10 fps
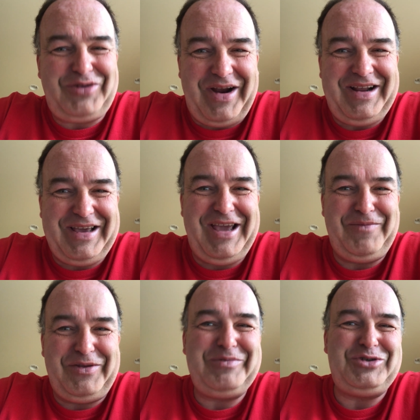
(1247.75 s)
try to
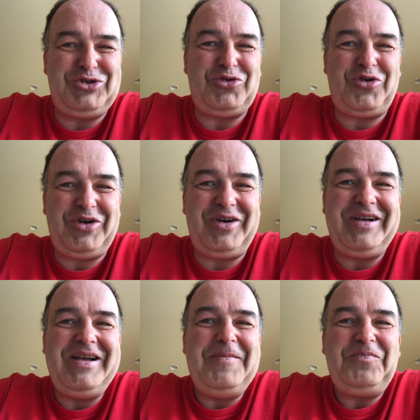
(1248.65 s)
keep them
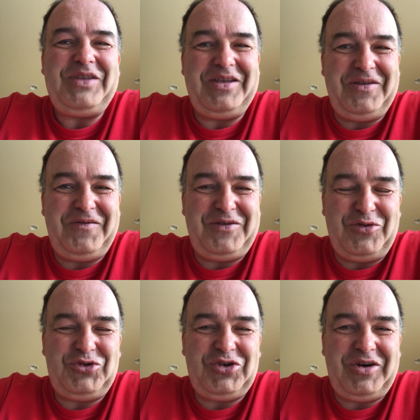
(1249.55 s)
shorter in the
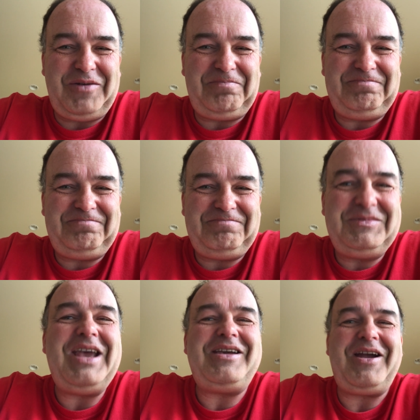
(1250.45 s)
future.
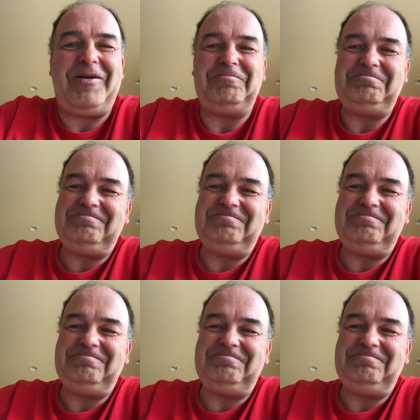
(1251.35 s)
Take care.